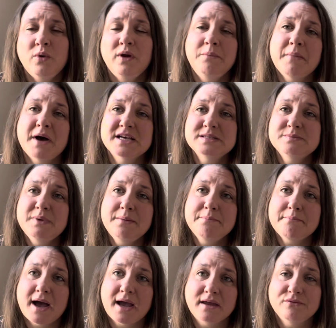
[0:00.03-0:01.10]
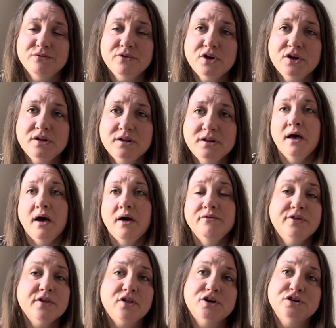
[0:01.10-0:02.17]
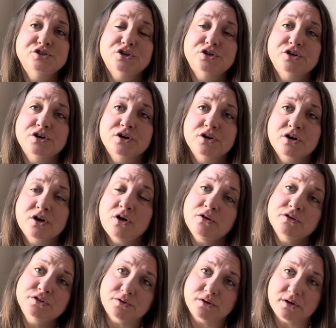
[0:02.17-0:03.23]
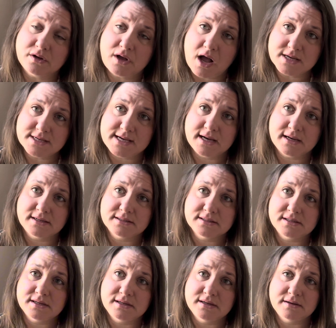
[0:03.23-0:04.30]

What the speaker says: must be mindful of the larger cultural context.